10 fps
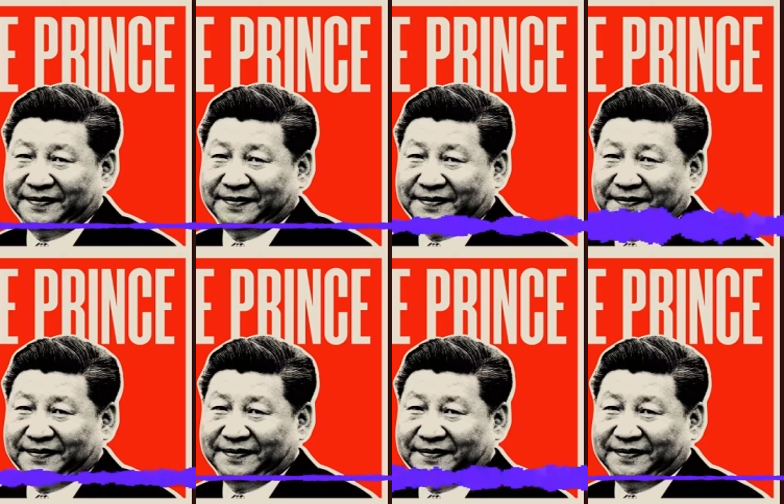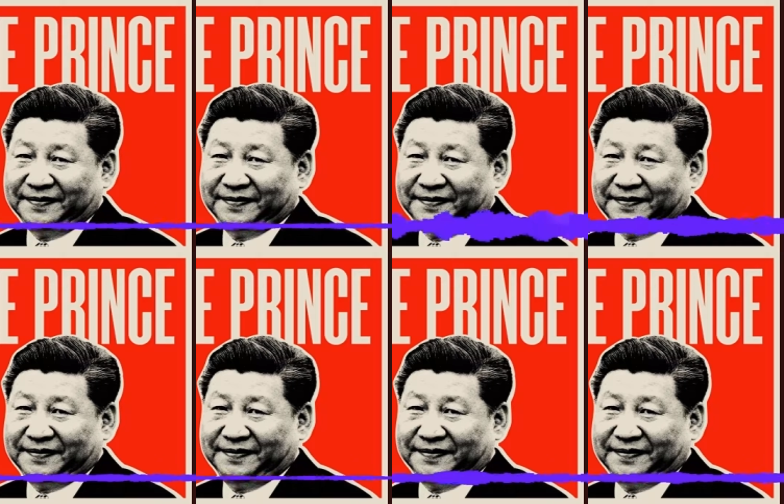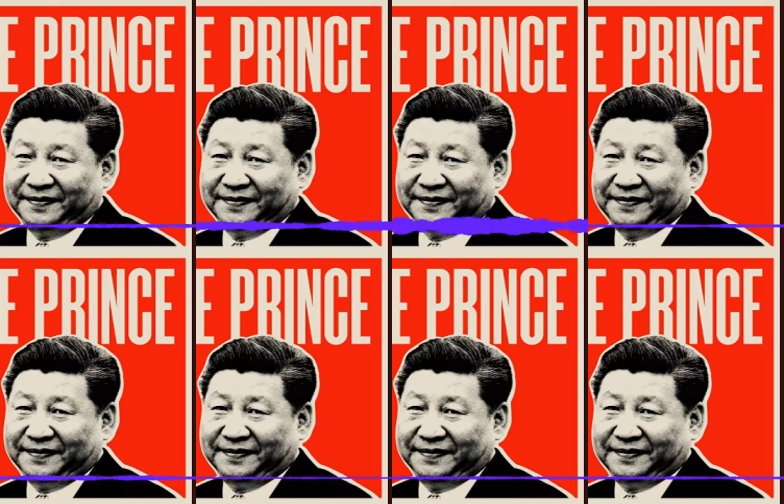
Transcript: China's future president seems happy,